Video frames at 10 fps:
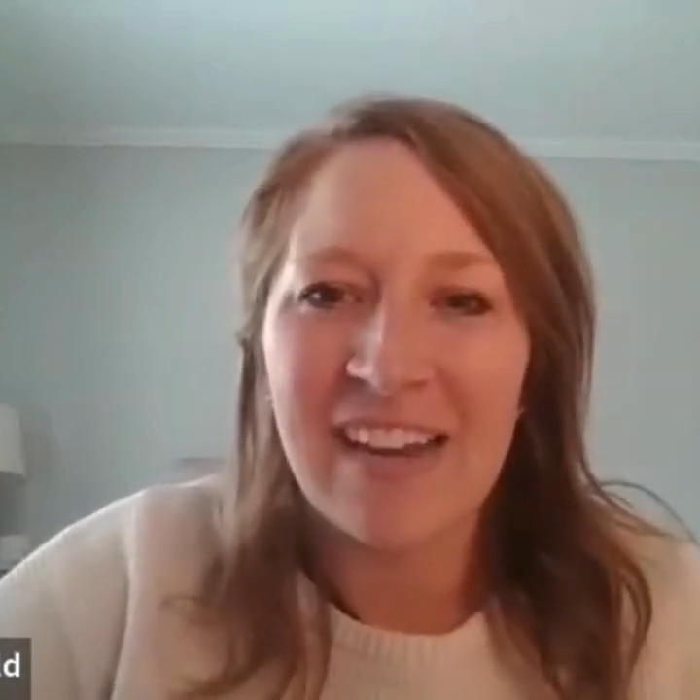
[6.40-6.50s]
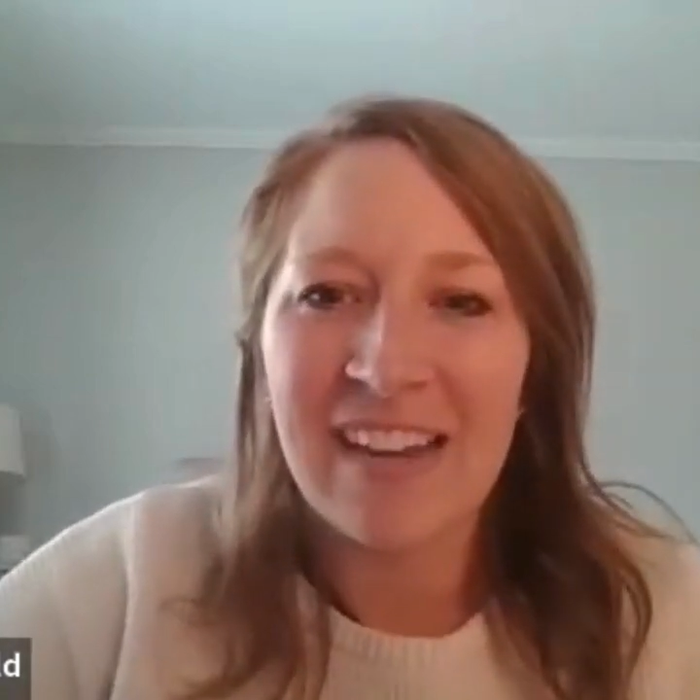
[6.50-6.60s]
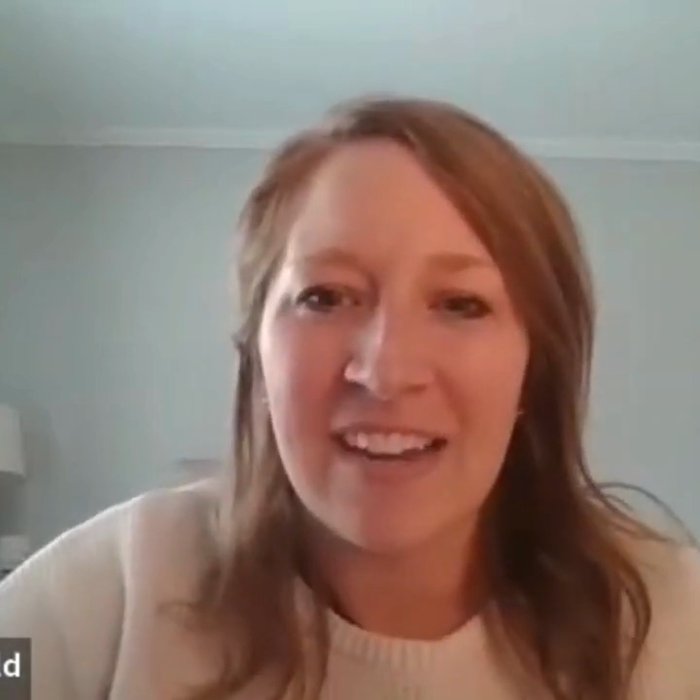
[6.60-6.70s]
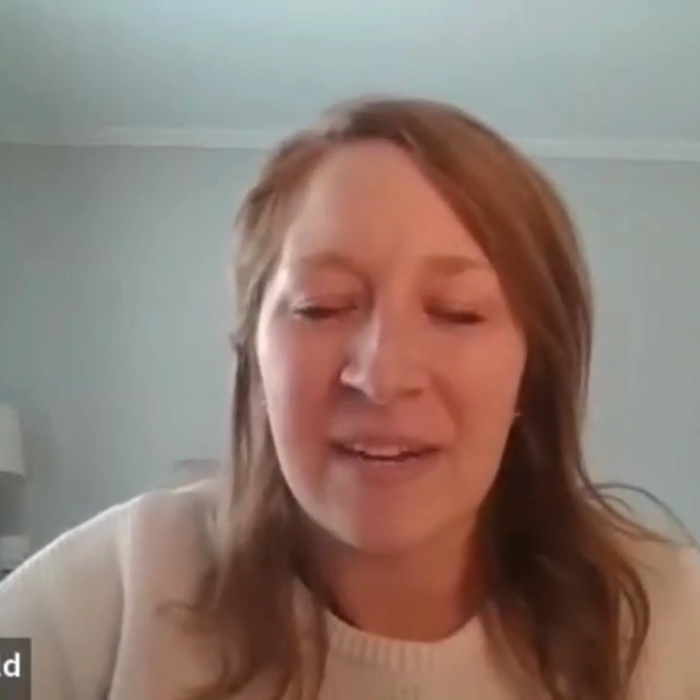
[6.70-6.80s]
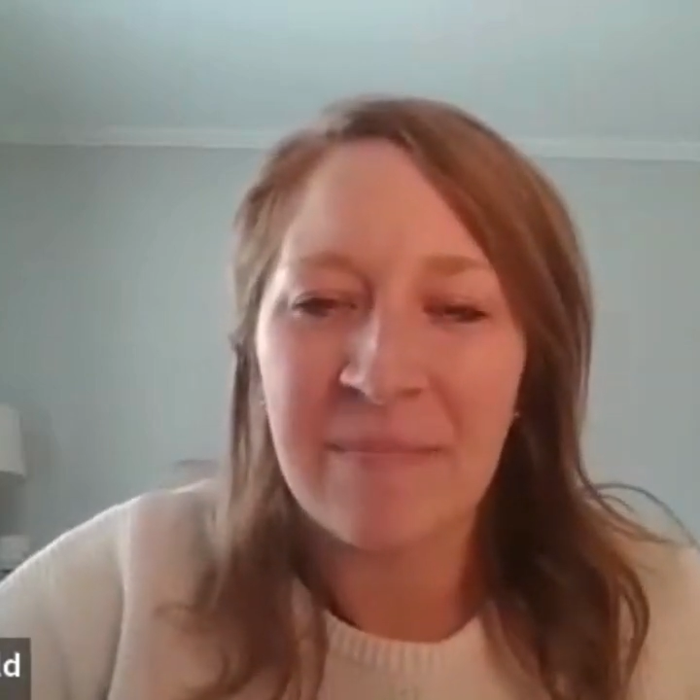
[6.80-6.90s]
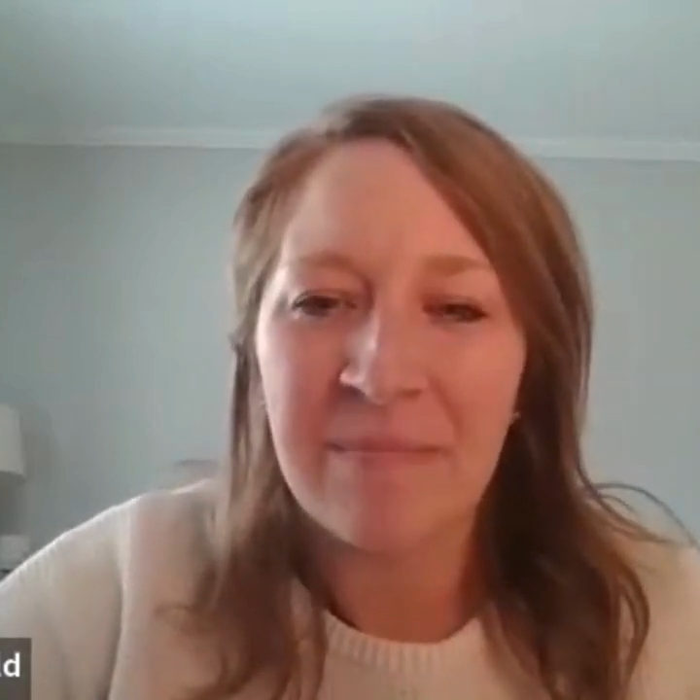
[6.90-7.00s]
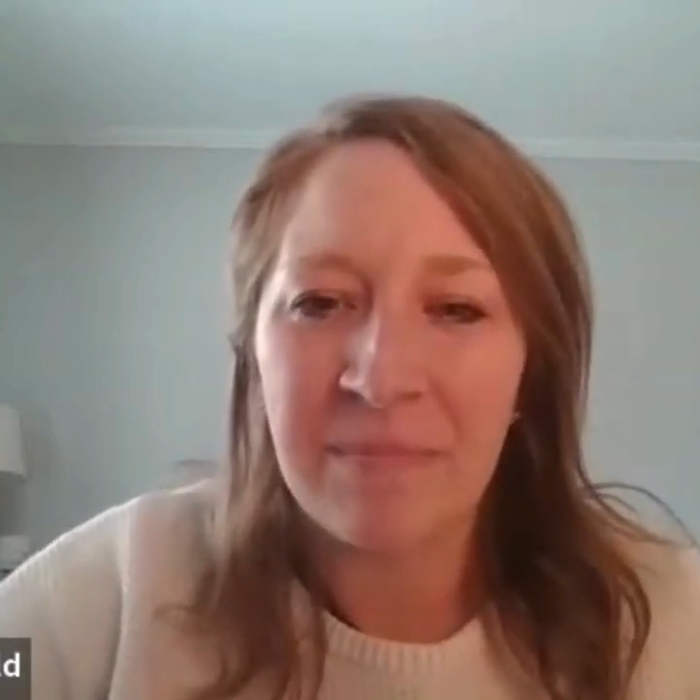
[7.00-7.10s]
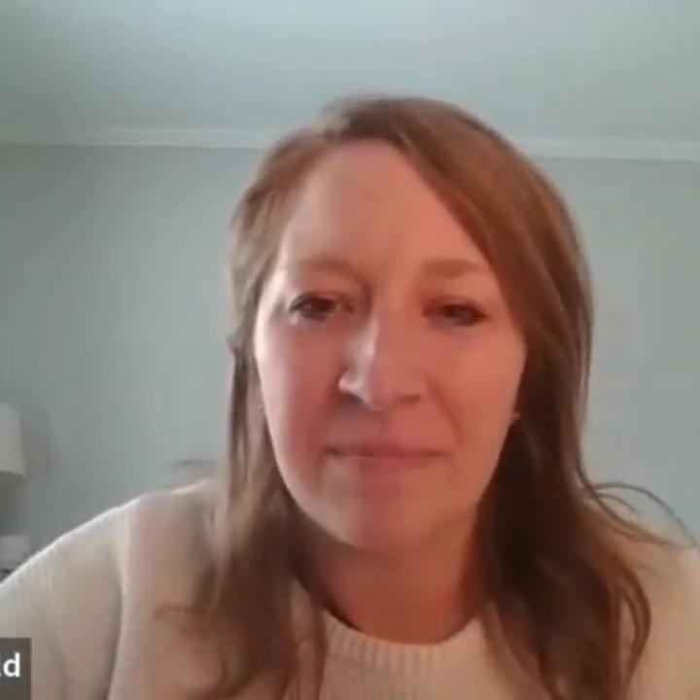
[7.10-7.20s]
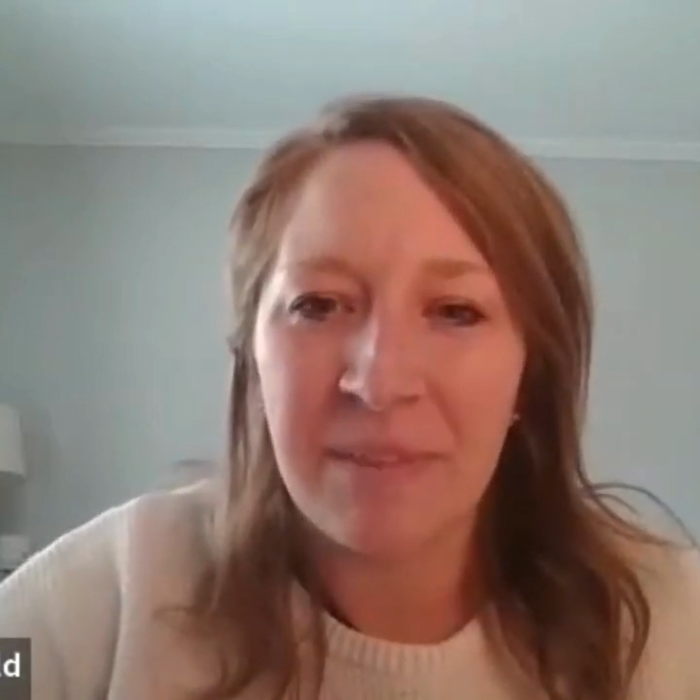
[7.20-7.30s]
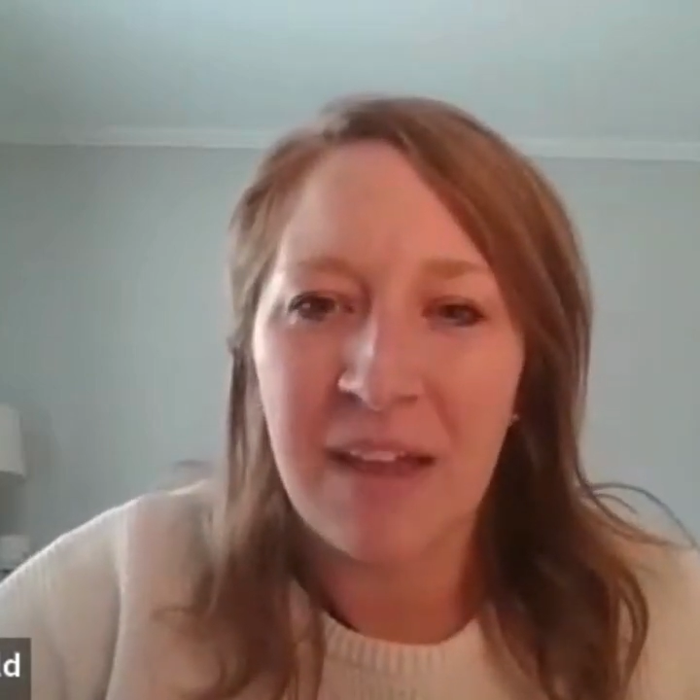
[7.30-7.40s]

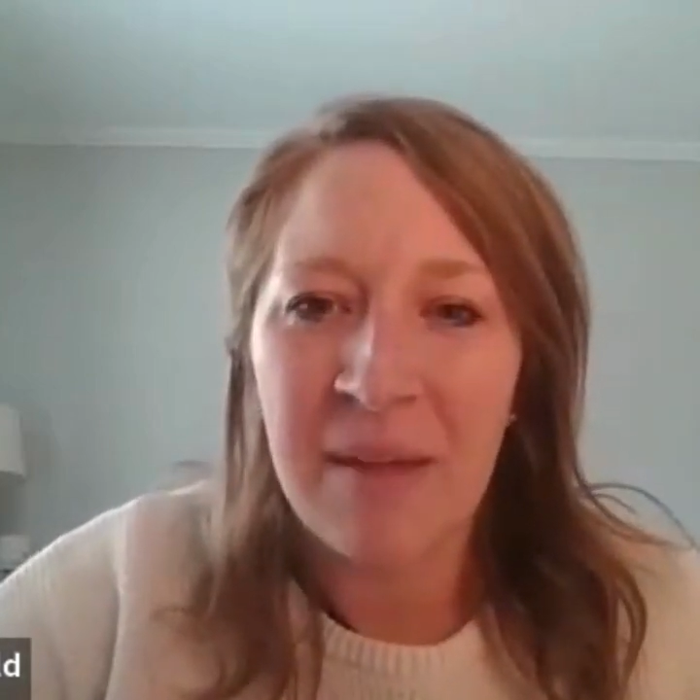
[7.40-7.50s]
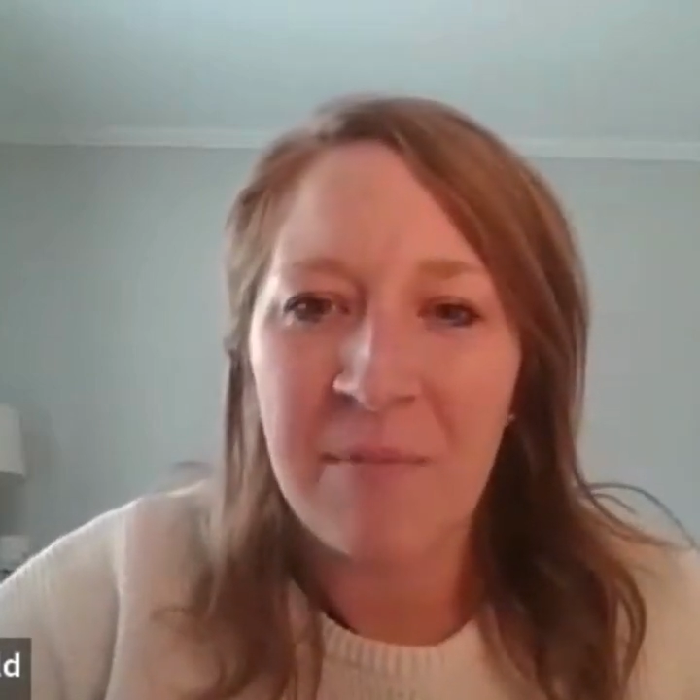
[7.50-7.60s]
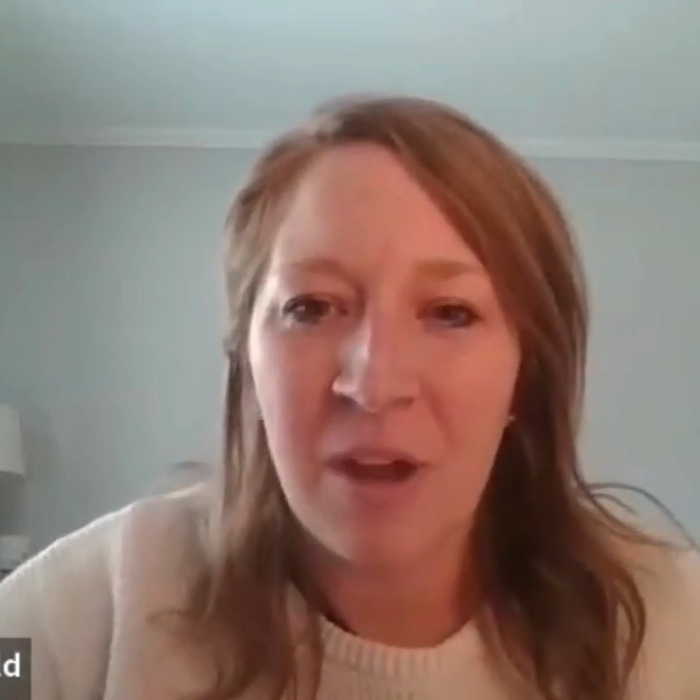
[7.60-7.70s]
I'm